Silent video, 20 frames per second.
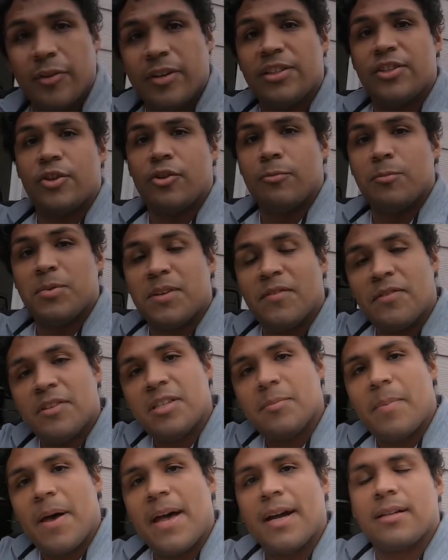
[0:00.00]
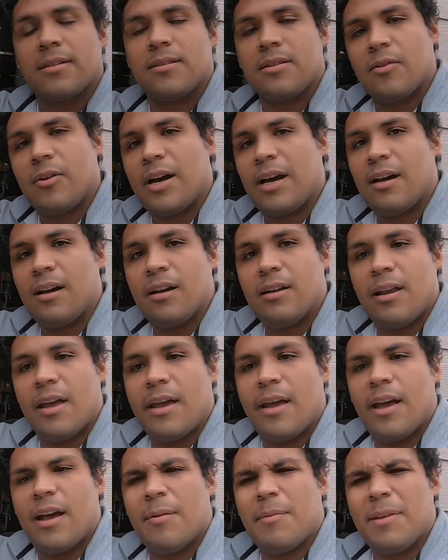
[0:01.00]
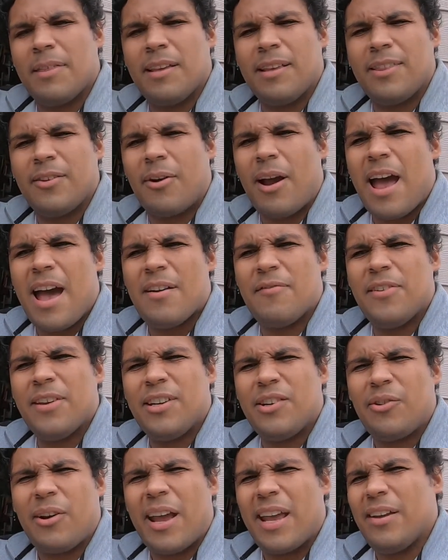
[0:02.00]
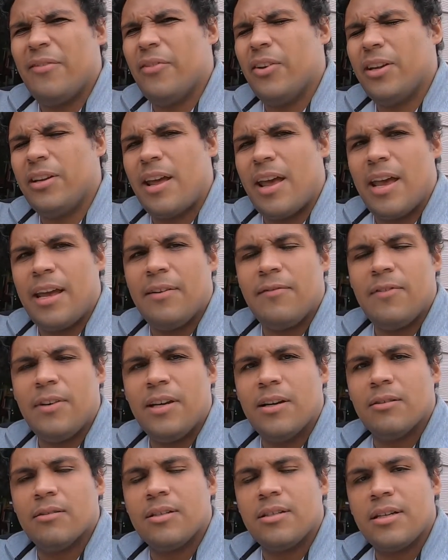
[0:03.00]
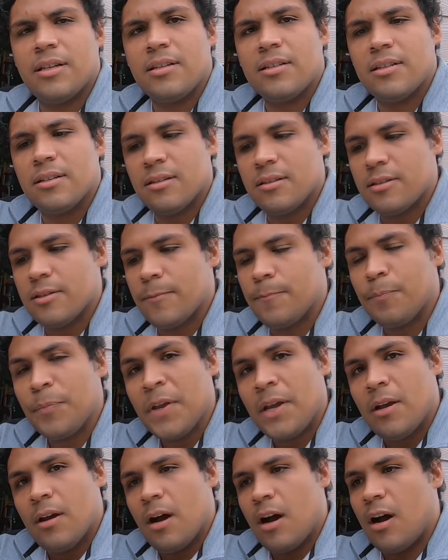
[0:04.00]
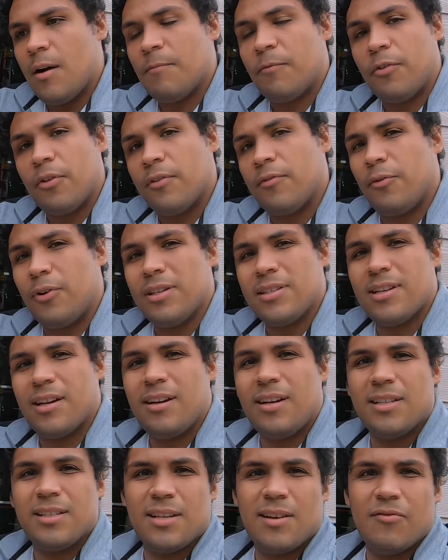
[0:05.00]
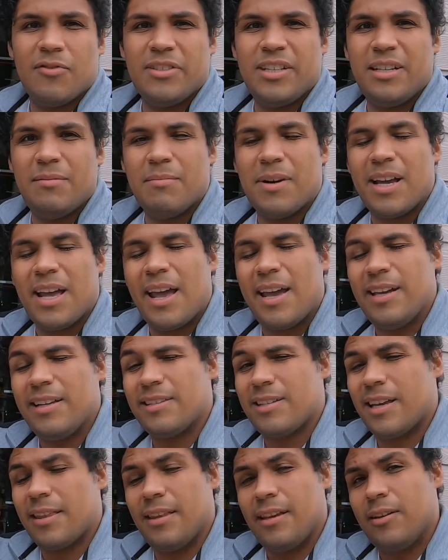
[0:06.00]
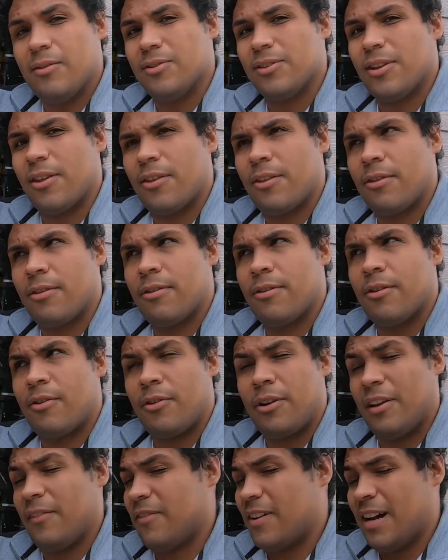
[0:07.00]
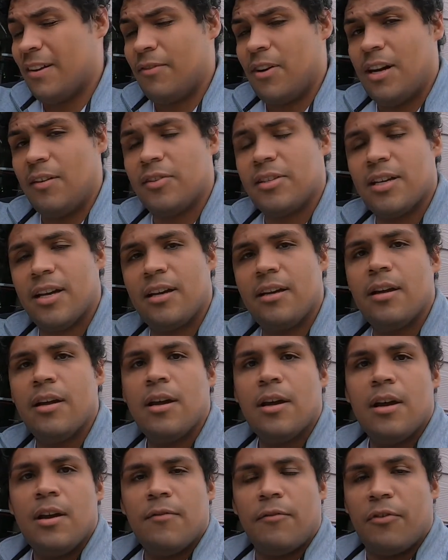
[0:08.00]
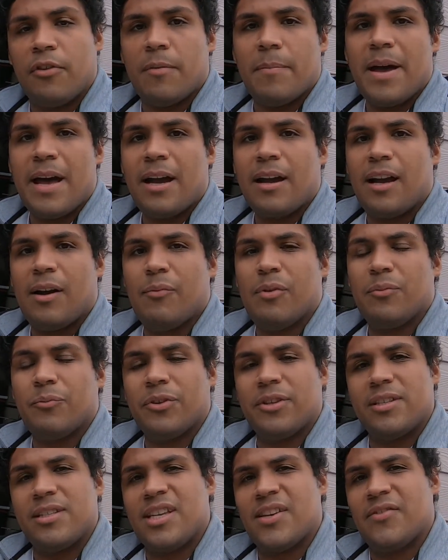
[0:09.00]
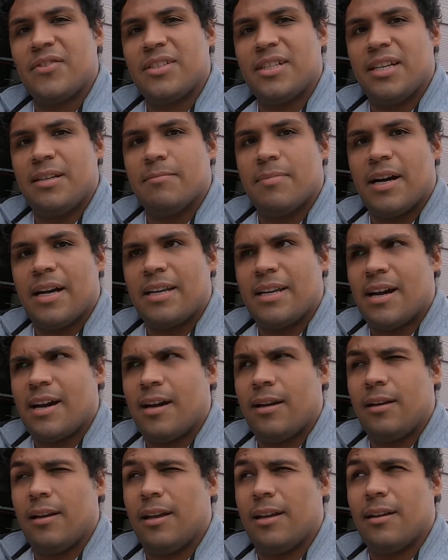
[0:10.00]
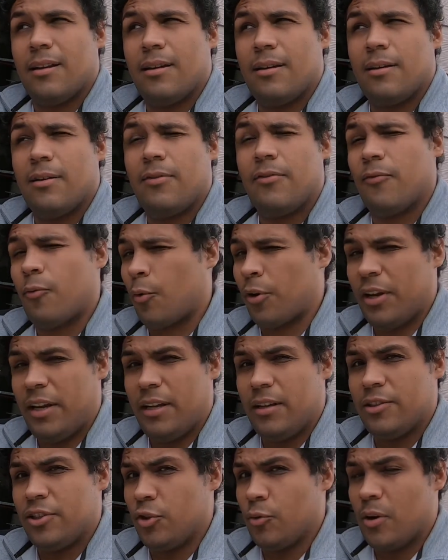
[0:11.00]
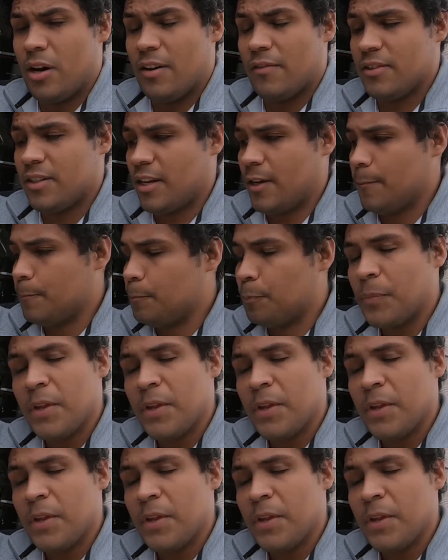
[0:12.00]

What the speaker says: in terms of the specs, so I got, I think they're Avid or Avid AV06s. For the fronts, I got 17x8s. I think it was a 35 offset. For the back, I went with the 17x9 and 42 offset.